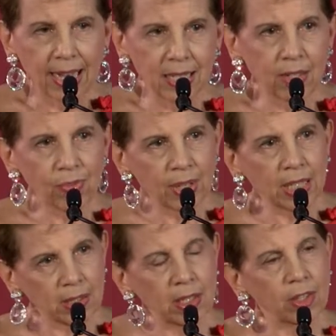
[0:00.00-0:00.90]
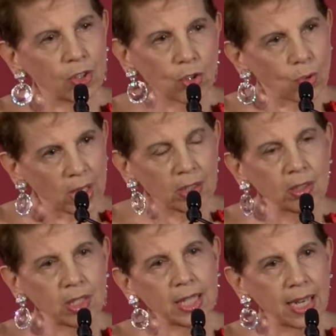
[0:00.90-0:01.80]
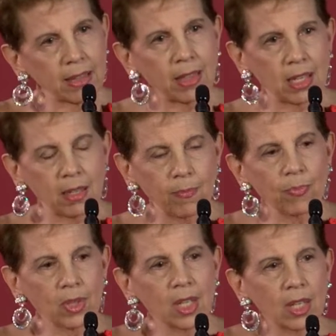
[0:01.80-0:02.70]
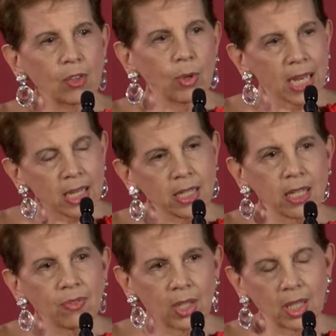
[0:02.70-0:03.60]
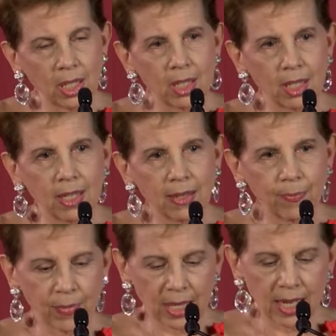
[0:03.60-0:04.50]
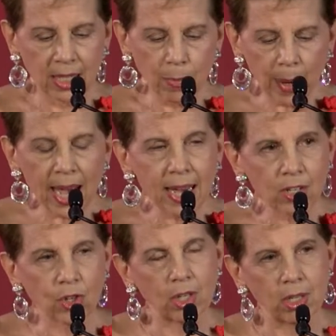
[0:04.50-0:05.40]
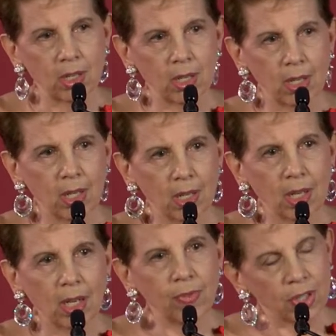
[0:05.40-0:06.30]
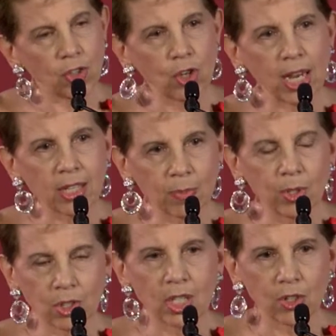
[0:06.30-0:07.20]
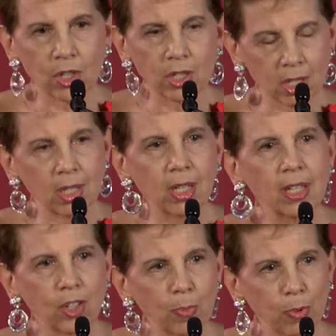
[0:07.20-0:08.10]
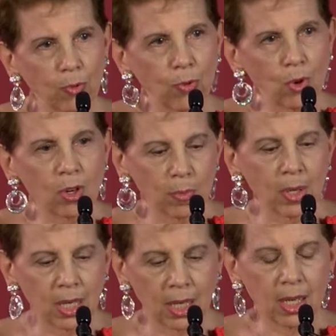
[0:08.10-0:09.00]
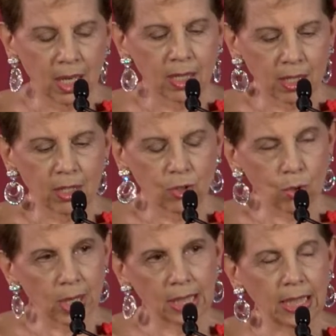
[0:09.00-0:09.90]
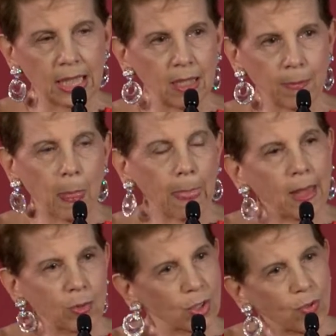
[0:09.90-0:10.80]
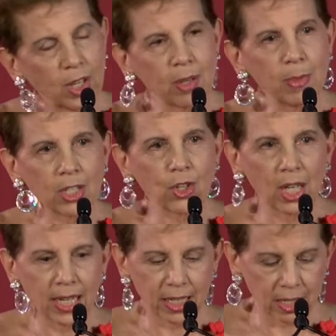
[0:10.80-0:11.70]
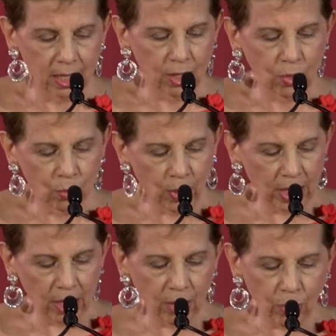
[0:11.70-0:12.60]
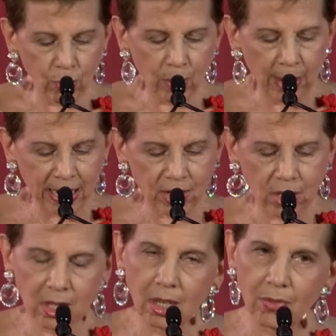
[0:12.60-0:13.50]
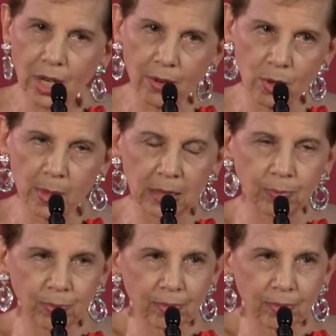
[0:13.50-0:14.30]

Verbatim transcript: And he felt that the struggle to get the creativity and the passion of his jazz musicians to perform jointly was very much like running the three branches of government.